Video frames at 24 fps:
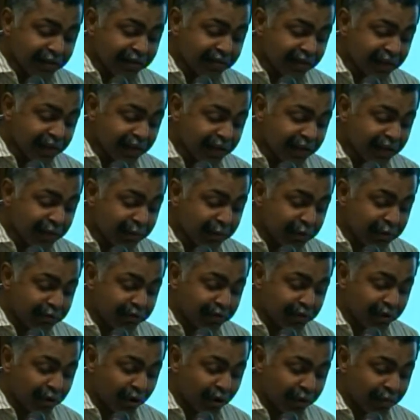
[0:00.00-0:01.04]

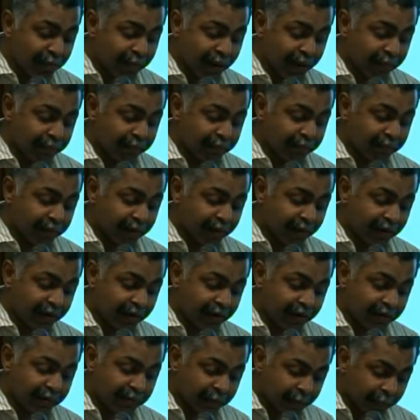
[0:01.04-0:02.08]
CEWG roadmap
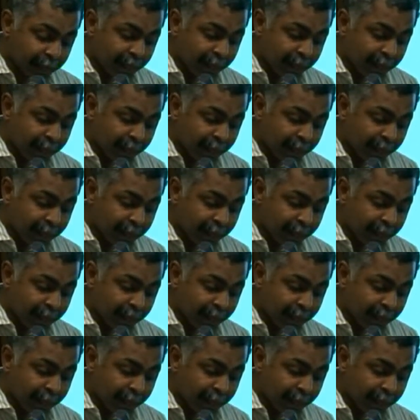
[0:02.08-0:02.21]
uh,